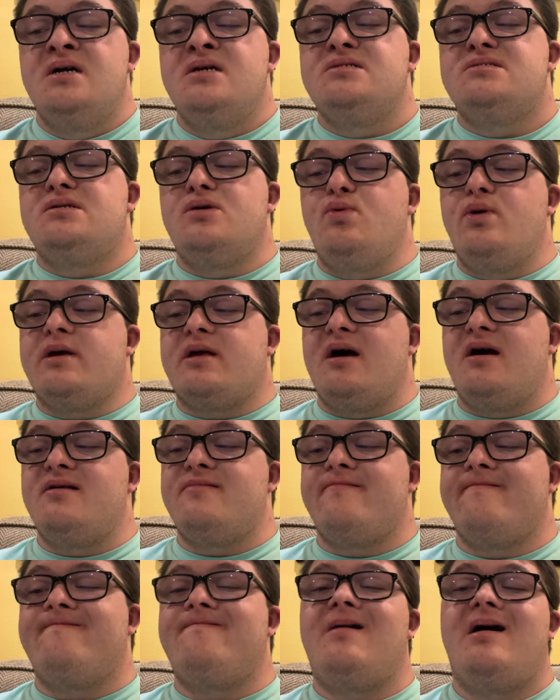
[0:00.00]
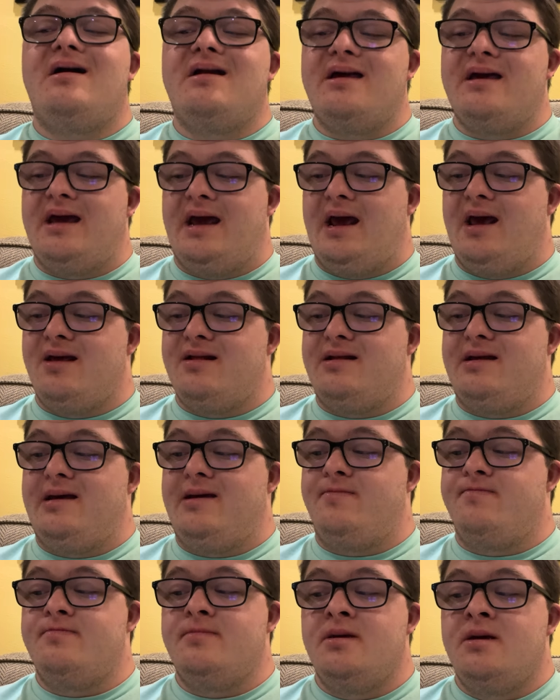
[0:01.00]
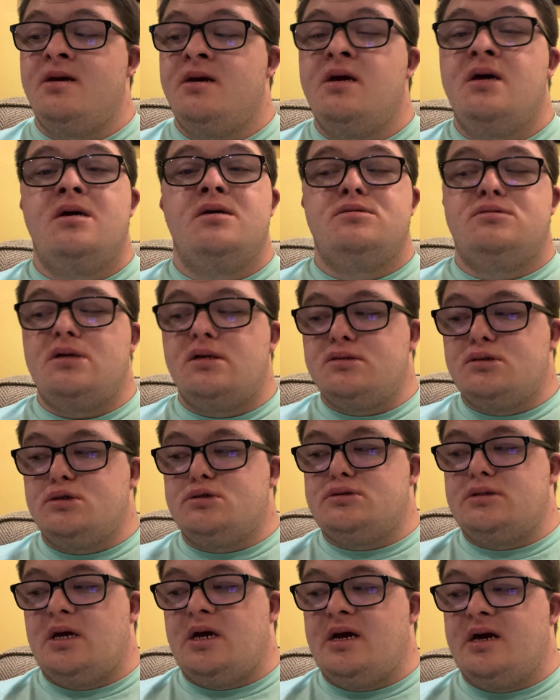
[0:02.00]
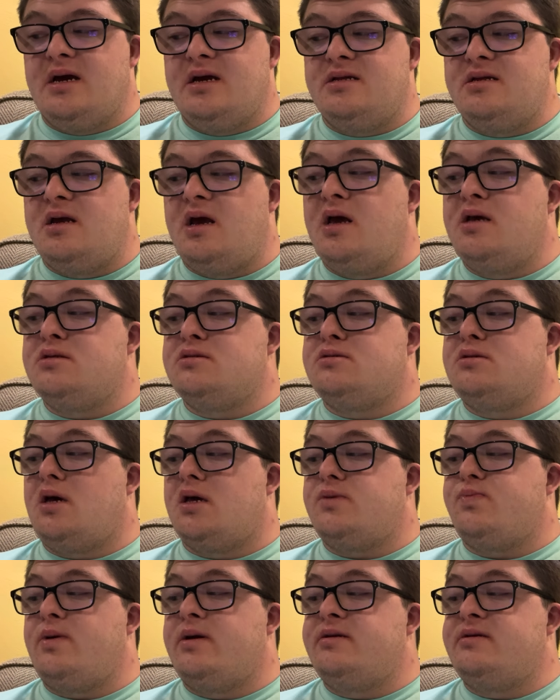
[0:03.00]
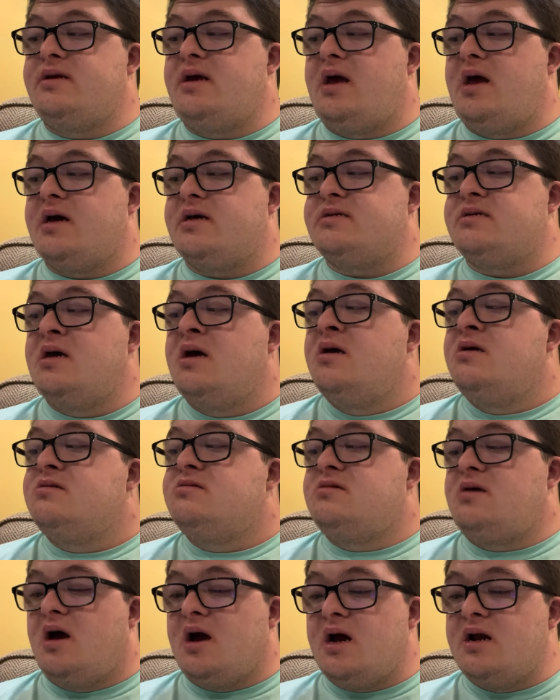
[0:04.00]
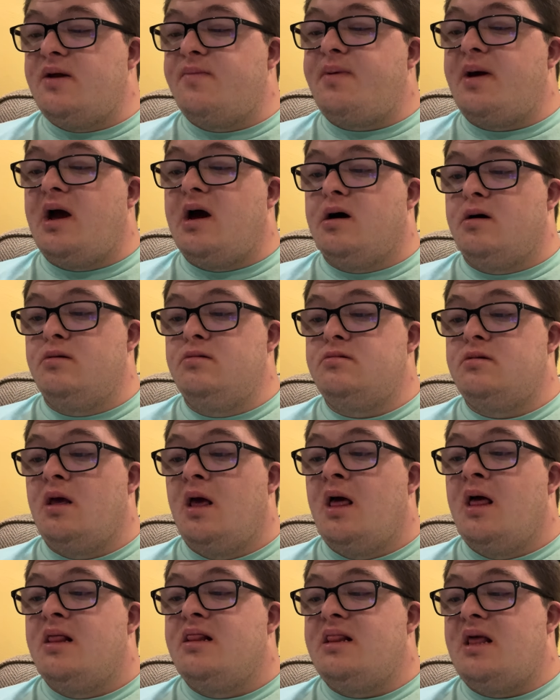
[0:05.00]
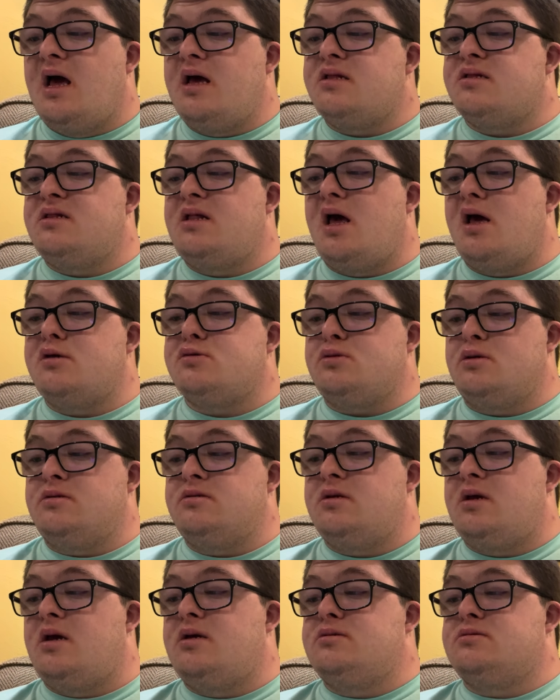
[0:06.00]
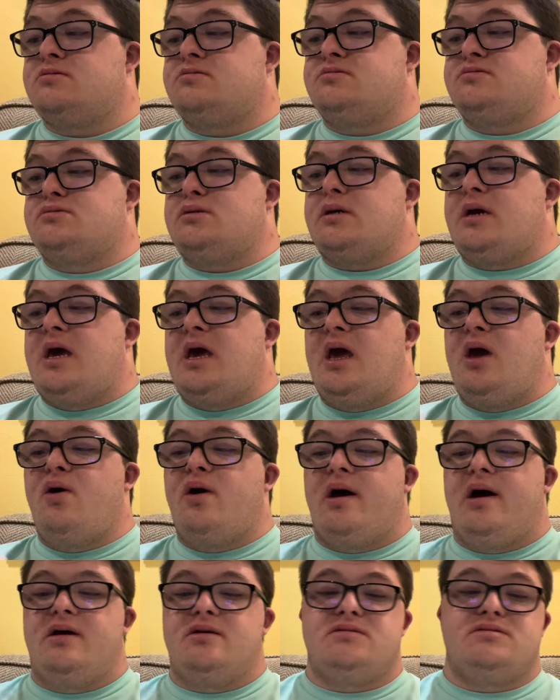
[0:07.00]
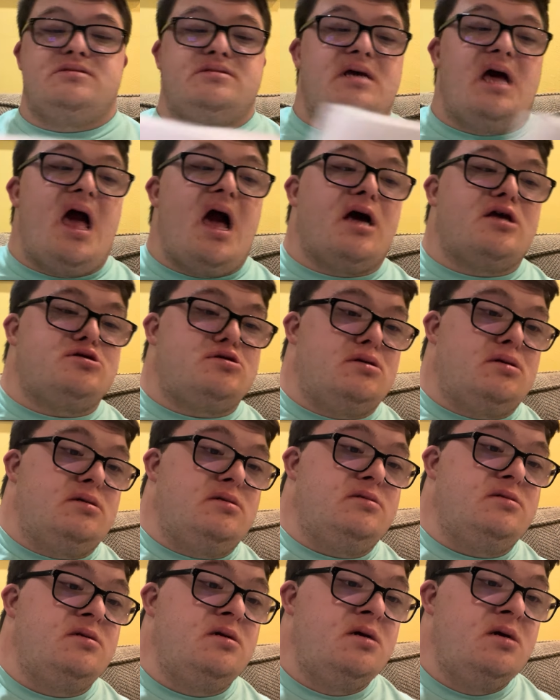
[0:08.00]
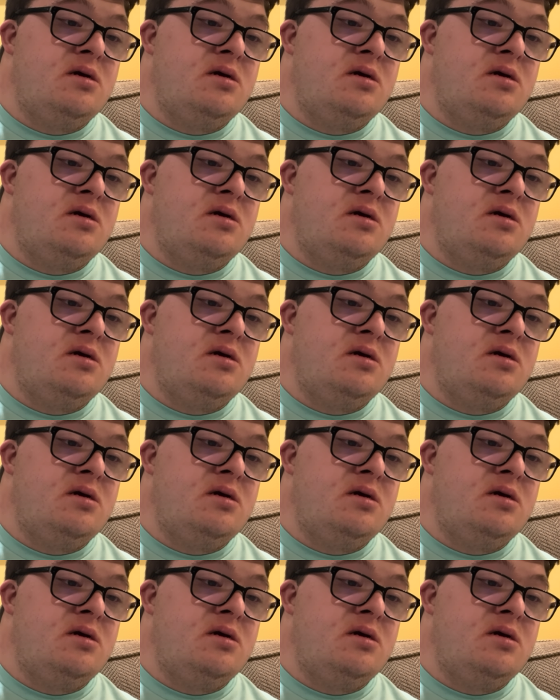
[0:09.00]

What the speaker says: So we got Fanny Henley, Sister Zen, and Jasmine next talking about Last Lesson and Shakira Saxon.